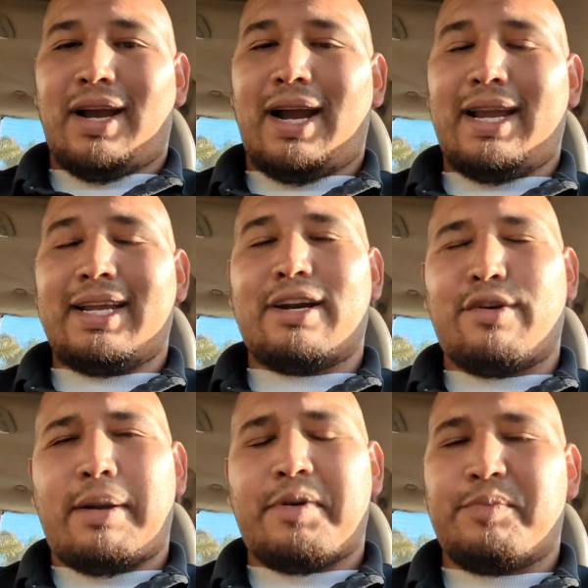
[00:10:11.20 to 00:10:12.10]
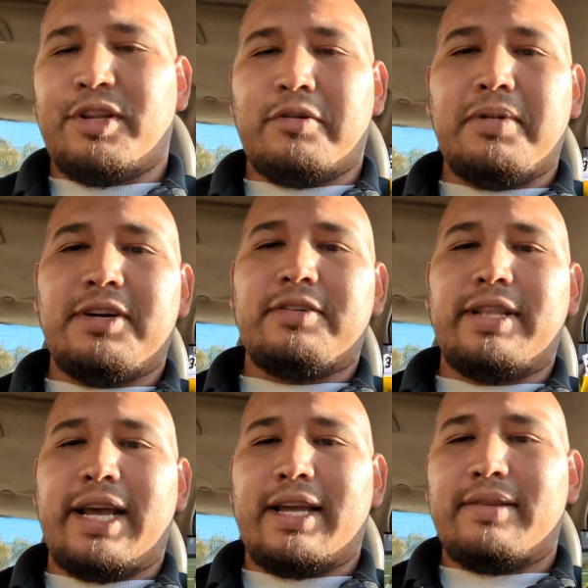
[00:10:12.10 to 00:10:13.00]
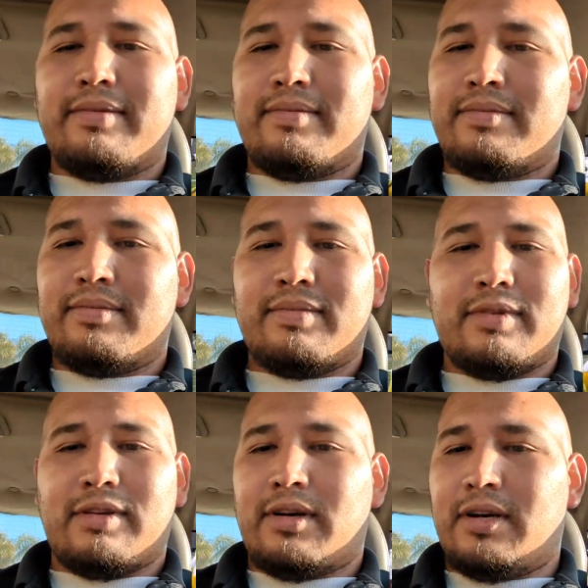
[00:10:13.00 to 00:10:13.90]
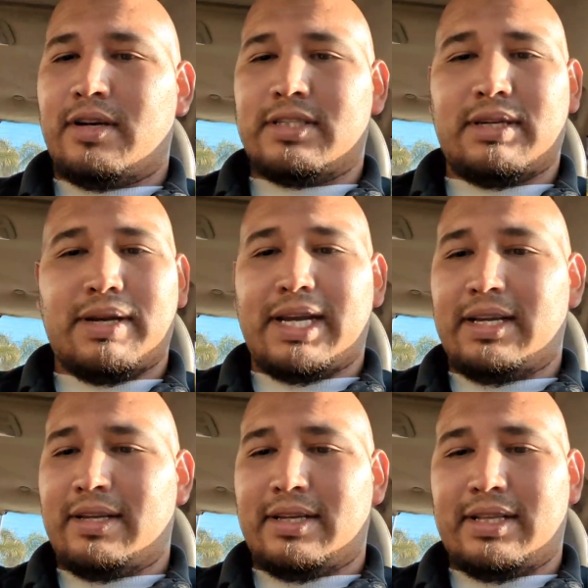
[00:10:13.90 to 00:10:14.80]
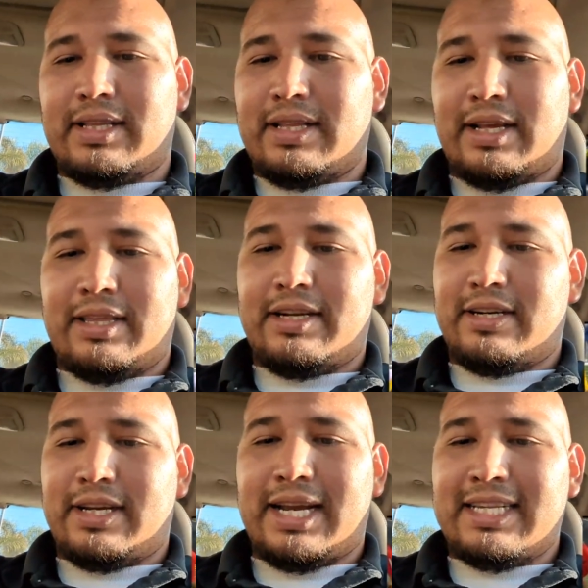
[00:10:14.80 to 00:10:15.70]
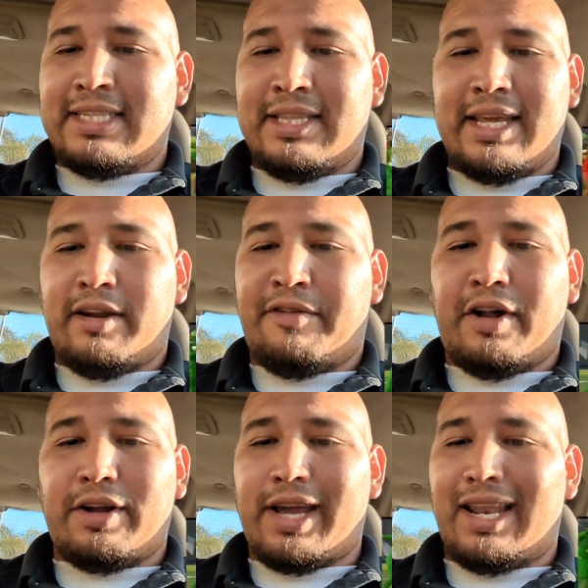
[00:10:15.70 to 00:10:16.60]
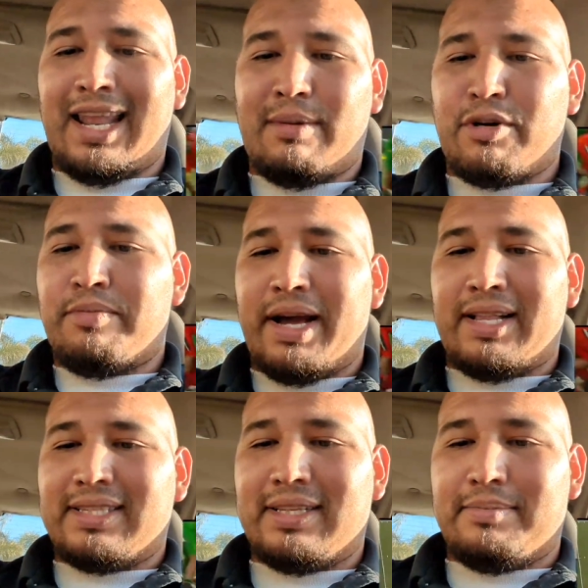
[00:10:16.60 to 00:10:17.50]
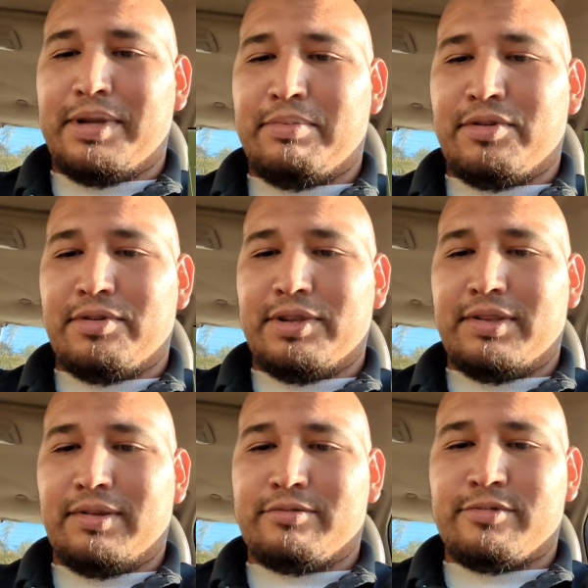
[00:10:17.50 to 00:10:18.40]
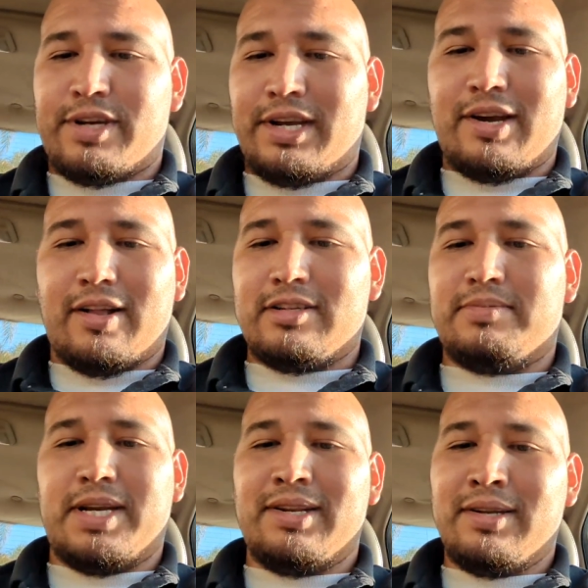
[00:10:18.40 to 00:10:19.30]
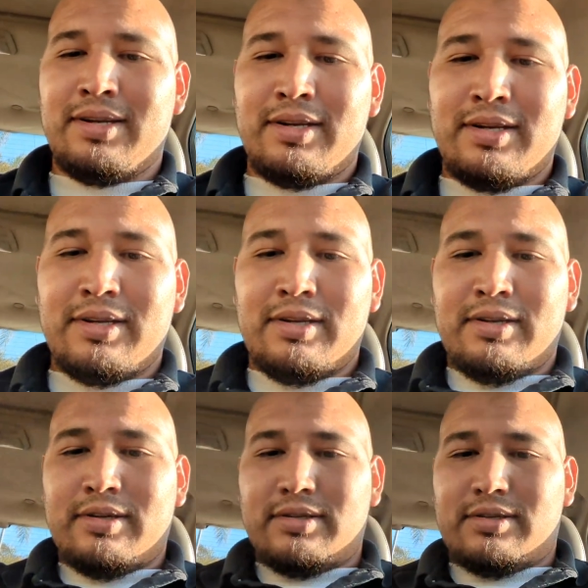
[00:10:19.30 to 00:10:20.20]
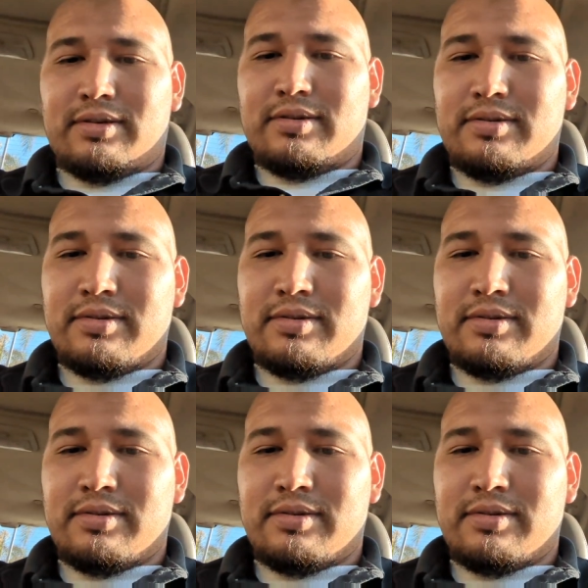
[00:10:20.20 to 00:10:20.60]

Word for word: I got to wrap up a little better than that. Uh, some guy, uh, there guys in the NFL got a lot more balance than people in in college, man. So,